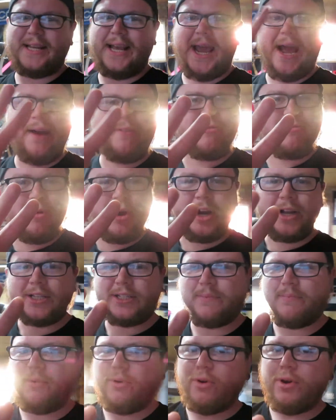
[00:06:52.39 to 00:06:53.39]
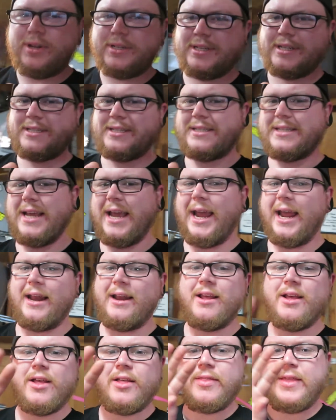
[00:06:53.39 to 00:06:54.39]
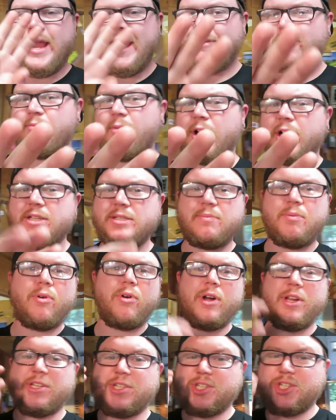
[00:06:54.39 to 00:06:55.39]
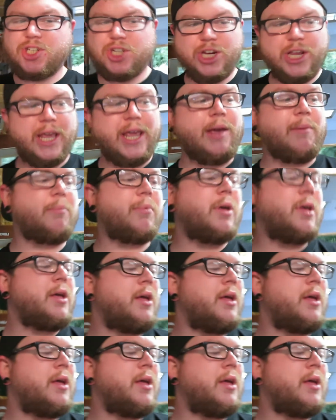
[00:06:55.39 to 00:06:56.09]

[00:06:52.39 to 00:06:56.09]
The aftermarket support is insane. The aftermarket support is cheap.